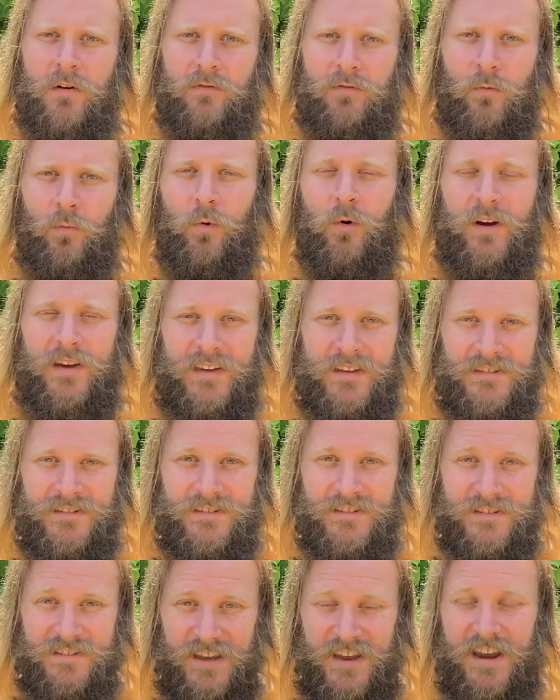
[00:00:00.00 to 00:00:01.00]
from what is
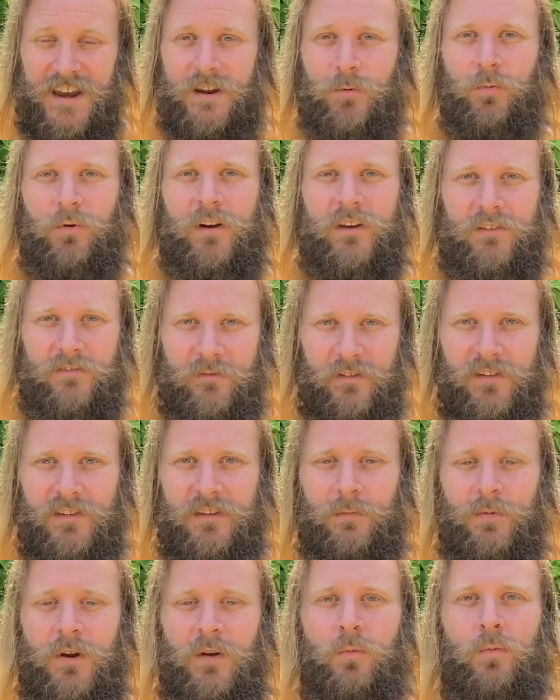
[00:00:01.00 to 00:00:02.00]
seen and what is
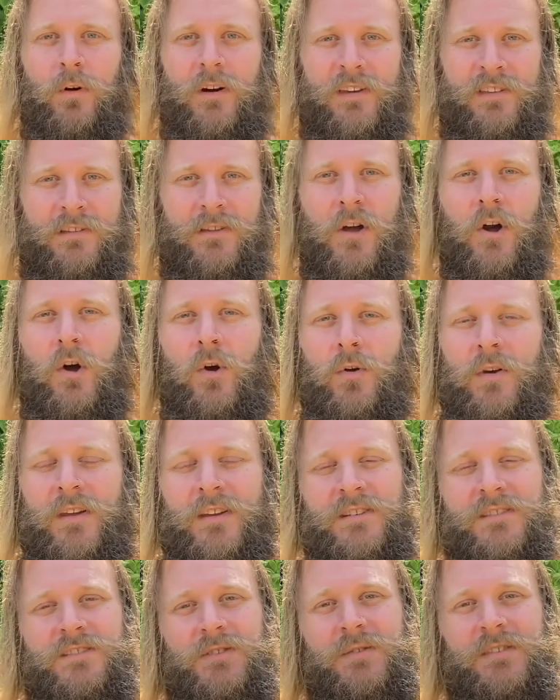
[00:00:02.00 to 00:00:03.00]
visible and what is known.
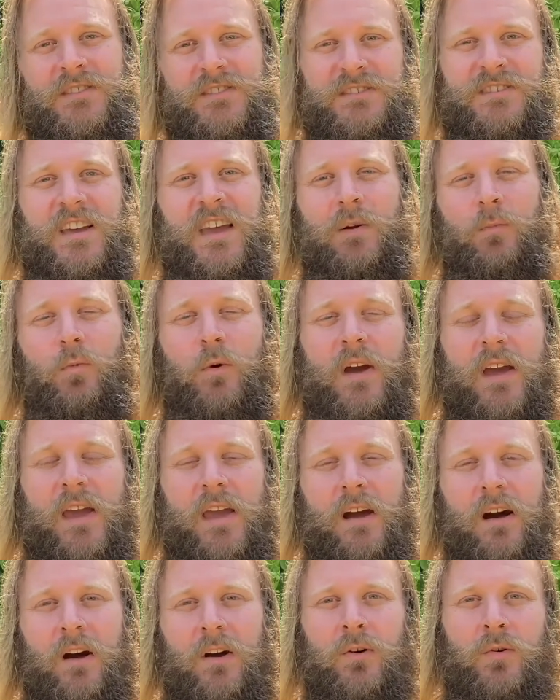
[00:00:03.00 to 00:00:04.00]
And so in the same
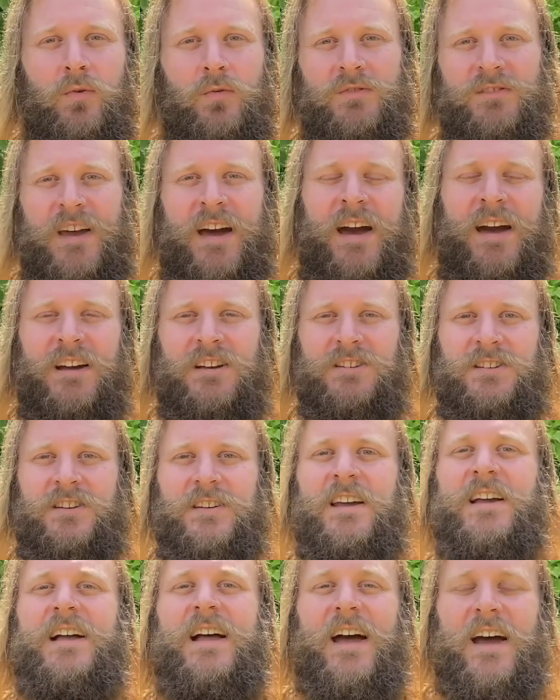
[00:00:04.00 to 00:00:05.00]
way, our call to
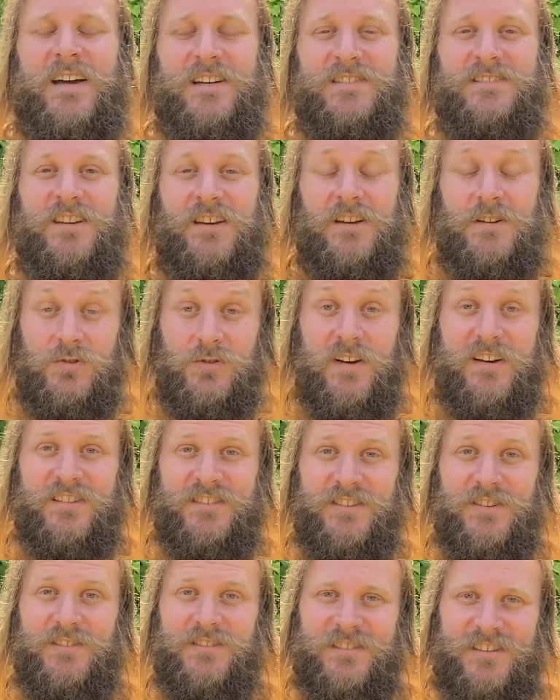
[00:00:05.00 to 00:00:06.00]
action has to address
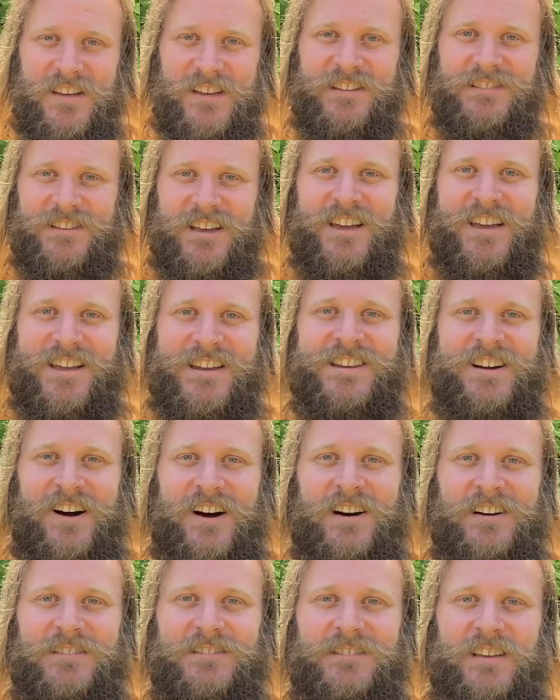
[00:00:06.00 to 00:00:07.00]
those things in
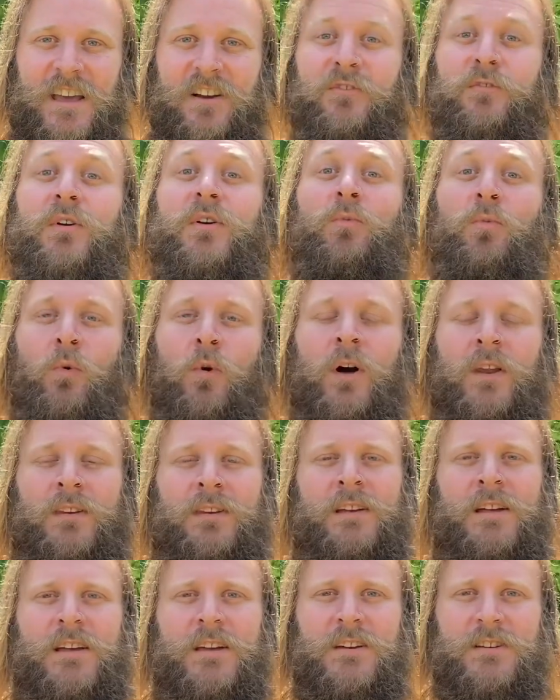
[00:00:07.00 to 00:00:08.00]
us. If we want
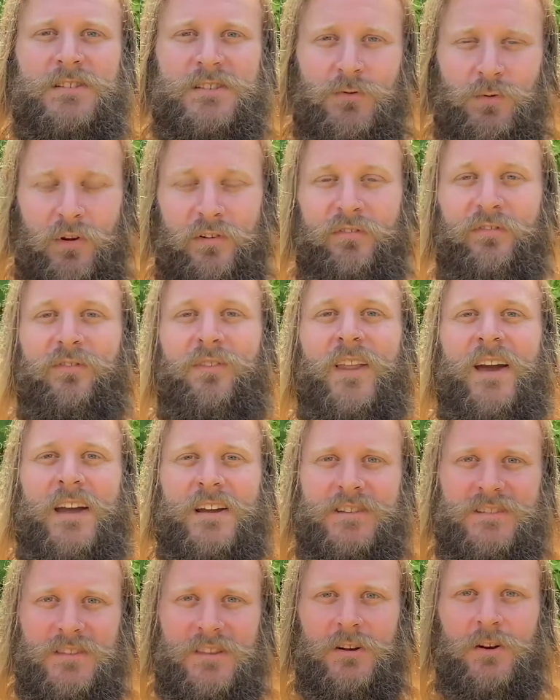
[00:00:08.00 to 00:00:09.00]
to
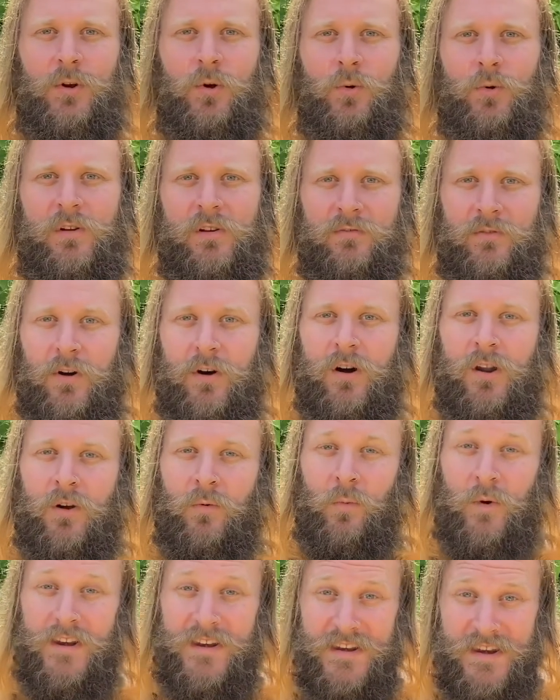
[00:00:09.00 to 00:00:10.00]
reflect the glory of God,
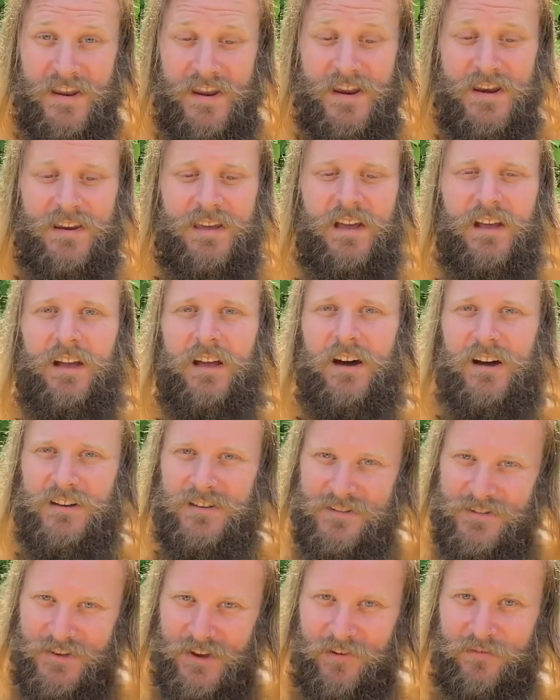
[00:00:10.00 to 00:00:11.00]
and we need our
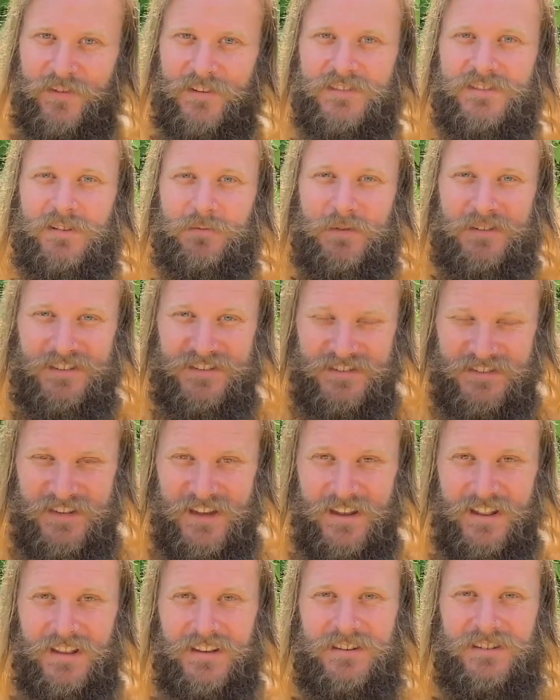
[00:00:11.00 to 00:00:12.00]
surface to be
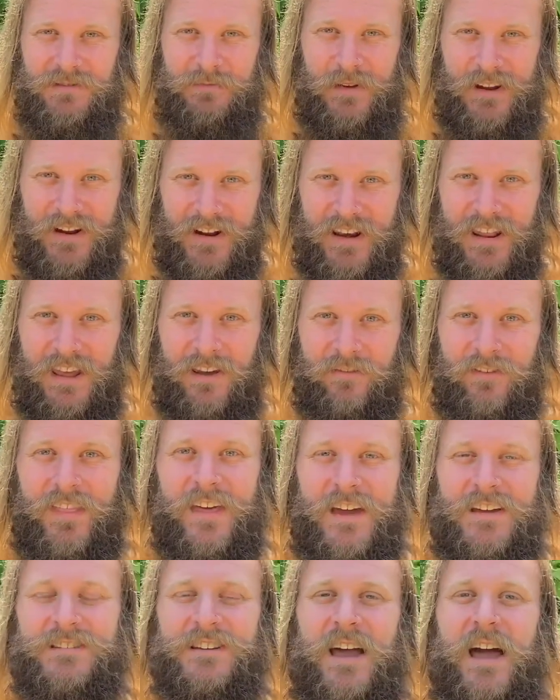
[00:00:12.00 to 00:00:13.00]
still and to be clear for
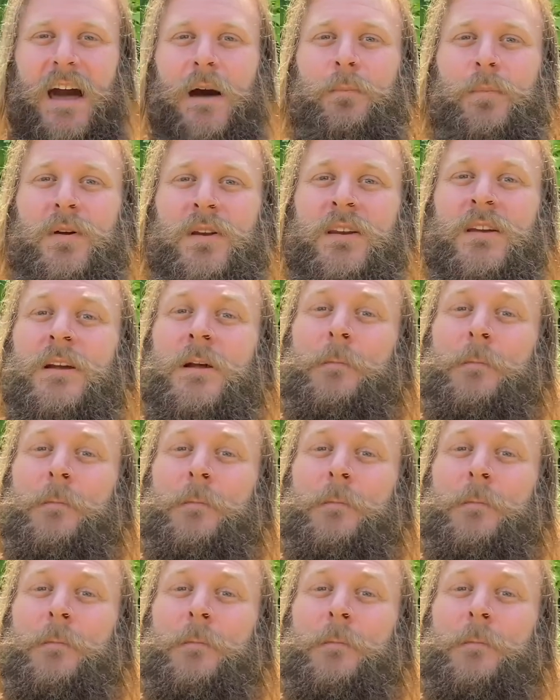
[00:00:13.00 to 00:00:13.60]
that to happen,